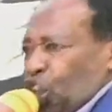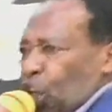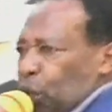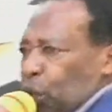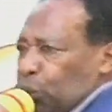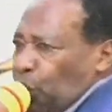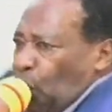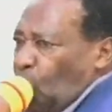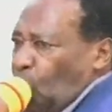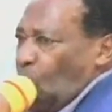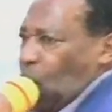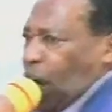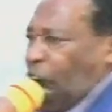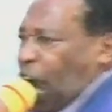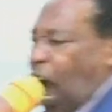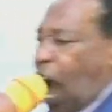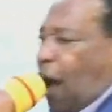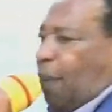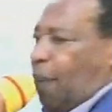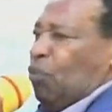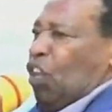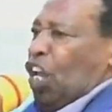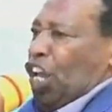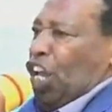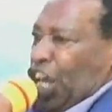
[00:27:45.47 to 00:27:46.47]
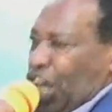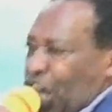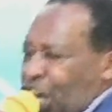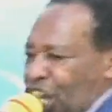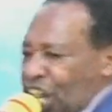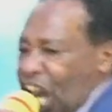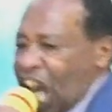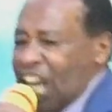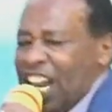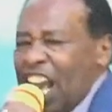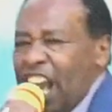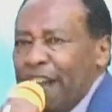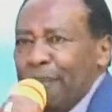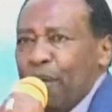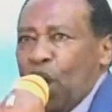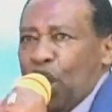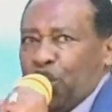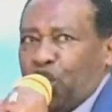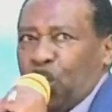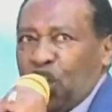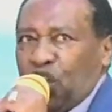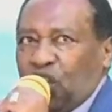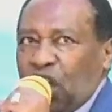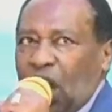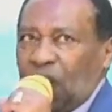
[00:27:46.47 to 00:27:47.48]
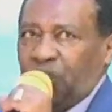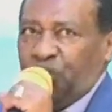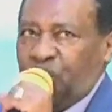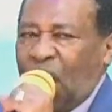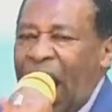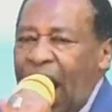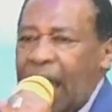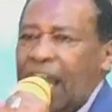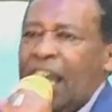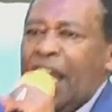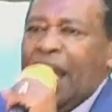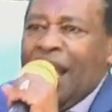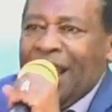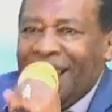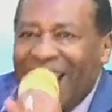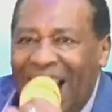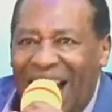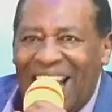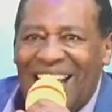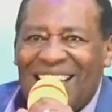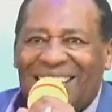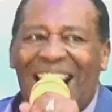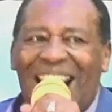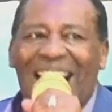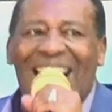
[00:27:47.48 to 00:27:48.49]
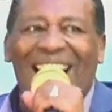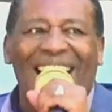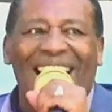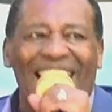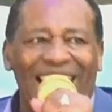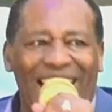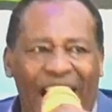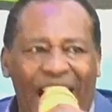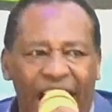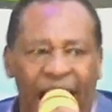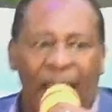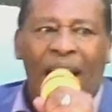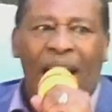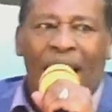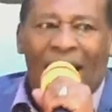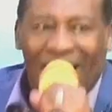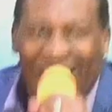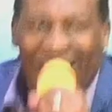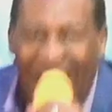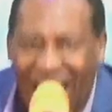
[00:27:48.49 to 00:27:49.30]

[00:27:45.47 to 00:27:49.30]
will come in the name of Jesus Christ. There is a lady that